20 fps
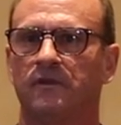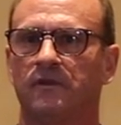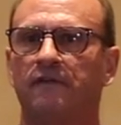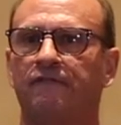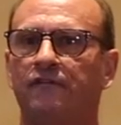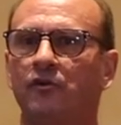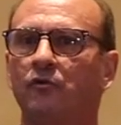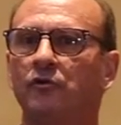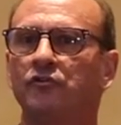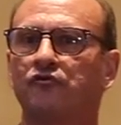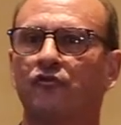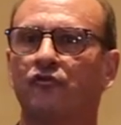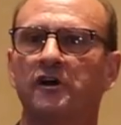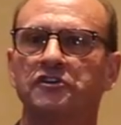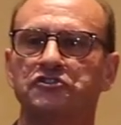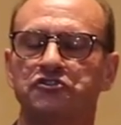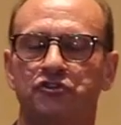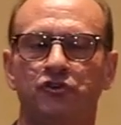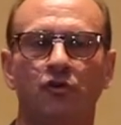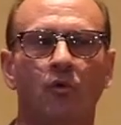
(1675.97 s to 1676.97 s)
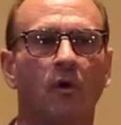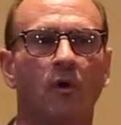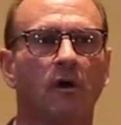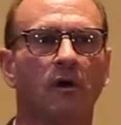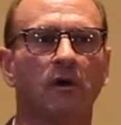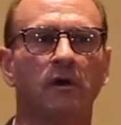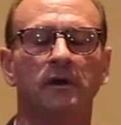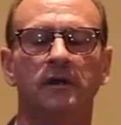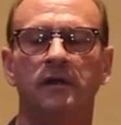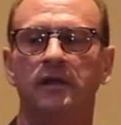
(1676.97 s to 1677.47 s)
If you entrust
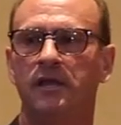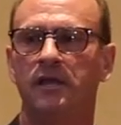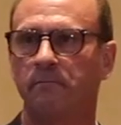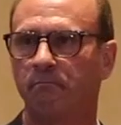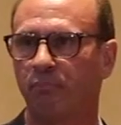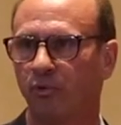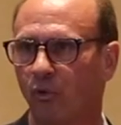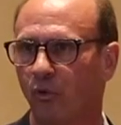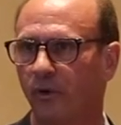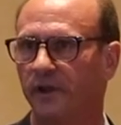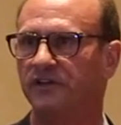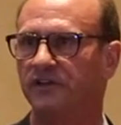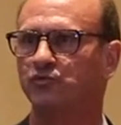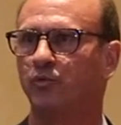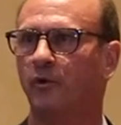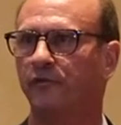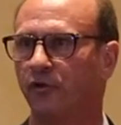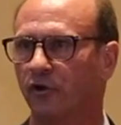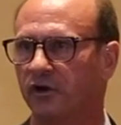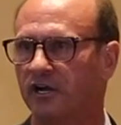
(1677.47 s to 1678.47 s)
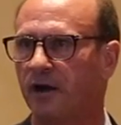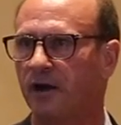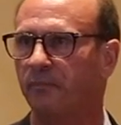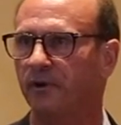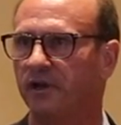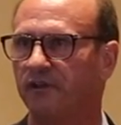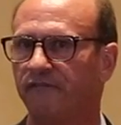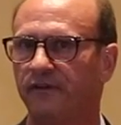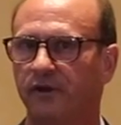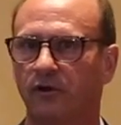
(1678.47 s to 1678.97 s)
your employees with your
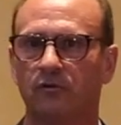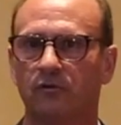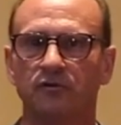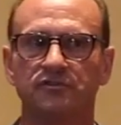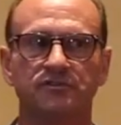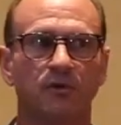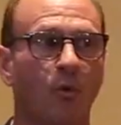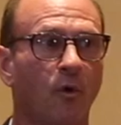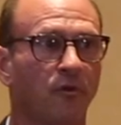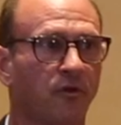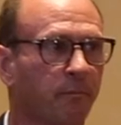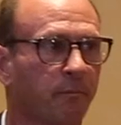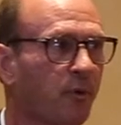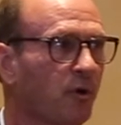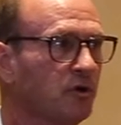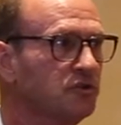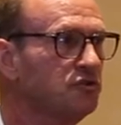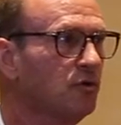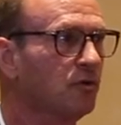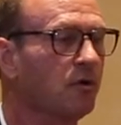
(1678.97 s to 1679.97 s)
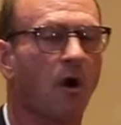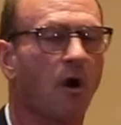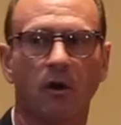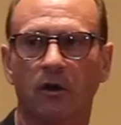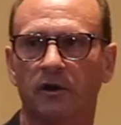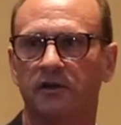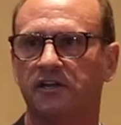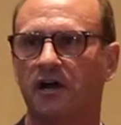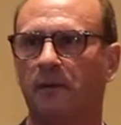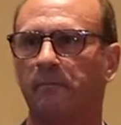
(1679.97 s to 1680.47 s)
company vehicles or their personal
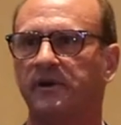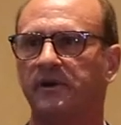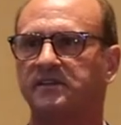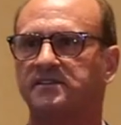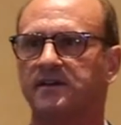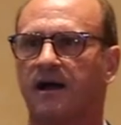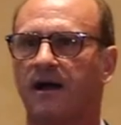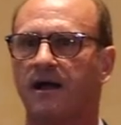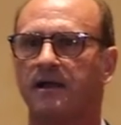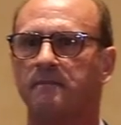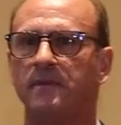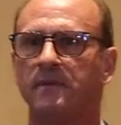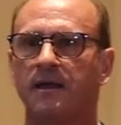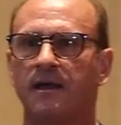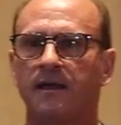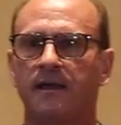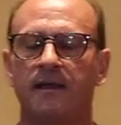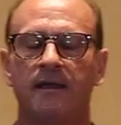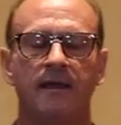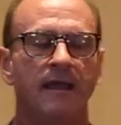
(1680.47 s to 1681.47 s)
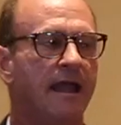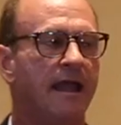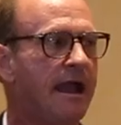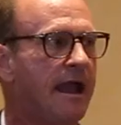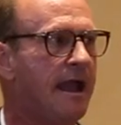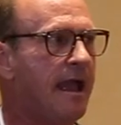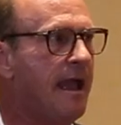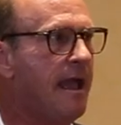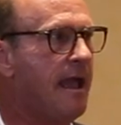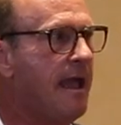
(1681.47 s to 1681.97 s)
car on company time,
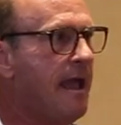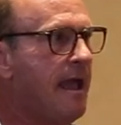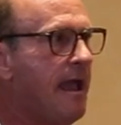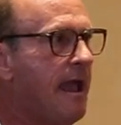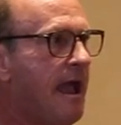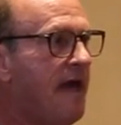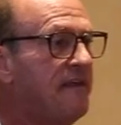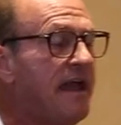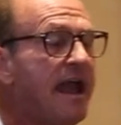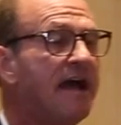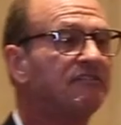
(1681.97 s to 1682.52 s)
and